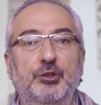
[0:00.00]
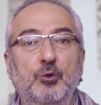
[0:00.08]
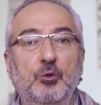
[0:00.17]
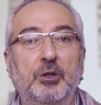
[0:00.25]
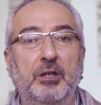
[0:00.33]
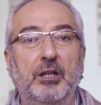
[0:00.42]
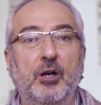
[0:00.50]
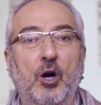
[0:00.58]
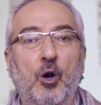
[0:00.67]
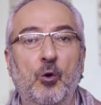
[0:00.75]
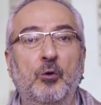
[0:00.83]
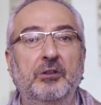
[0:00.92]
your
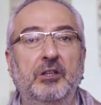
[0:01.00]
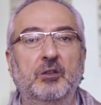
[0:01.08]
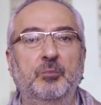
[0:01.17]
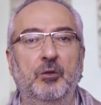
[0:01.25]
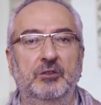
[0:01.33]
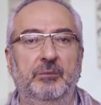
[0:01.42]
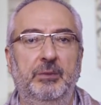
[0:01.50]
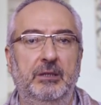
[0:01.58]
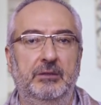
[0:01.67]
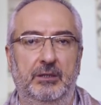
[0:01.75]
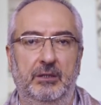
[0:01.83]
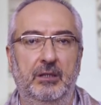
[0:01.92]
own
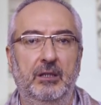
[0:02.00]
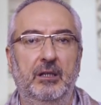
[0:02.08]
responsibility.